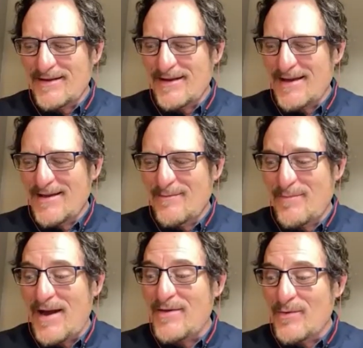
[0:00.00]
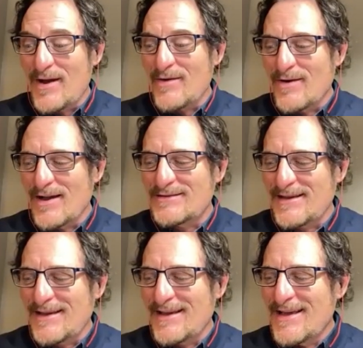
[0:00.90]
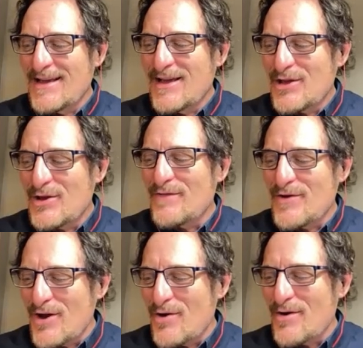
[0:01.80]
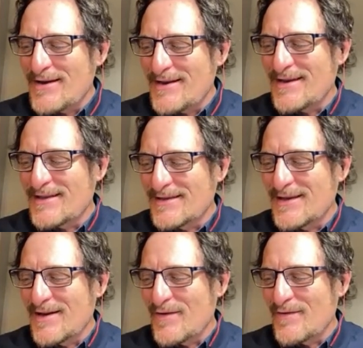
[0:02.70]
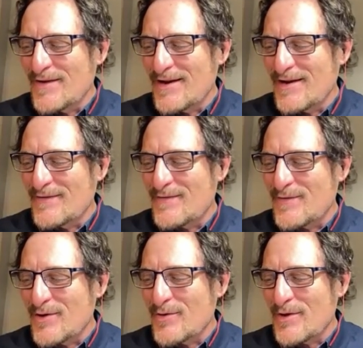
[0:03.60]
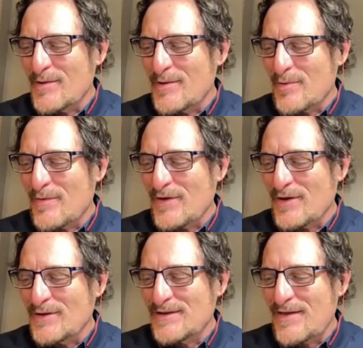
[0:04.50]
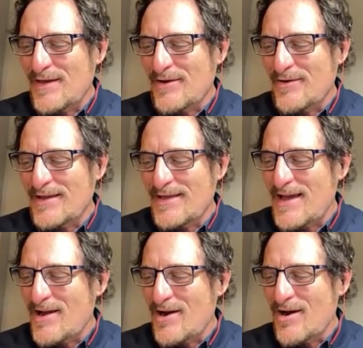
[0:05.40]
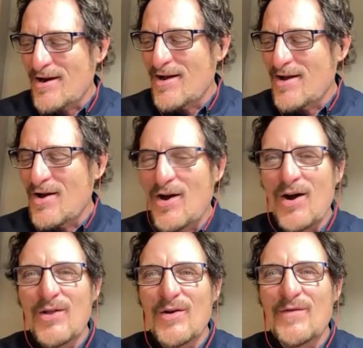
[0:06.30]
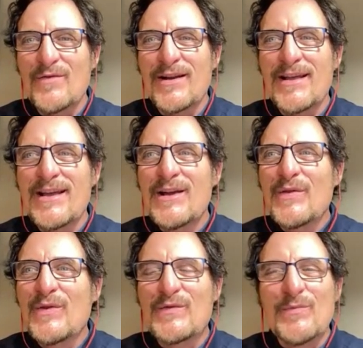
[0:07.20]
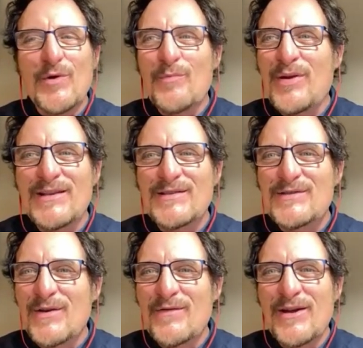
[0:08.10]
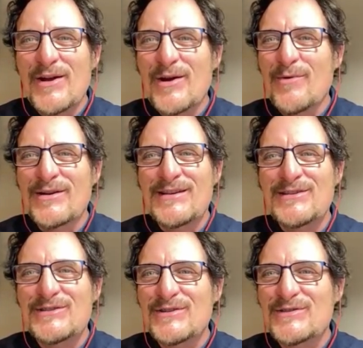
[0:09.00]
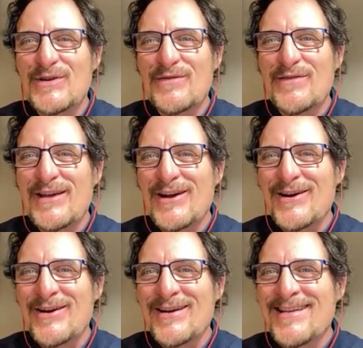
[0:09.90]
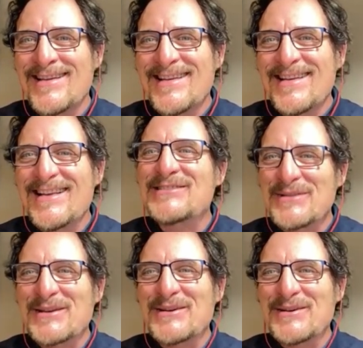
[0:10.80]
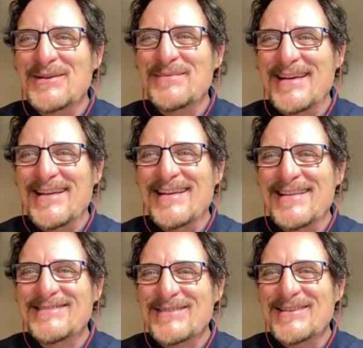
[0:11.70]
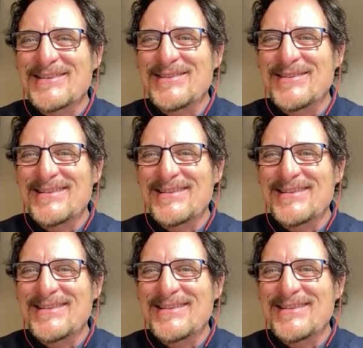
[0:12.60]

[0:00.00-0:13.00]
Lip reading: Yeah. By the way, Rossi, you have no idea the love over here for Reaper Reviews and Theory. They are all over it. There's more pins over here, more t-shirts over here. It's really cool, man. It's really cool.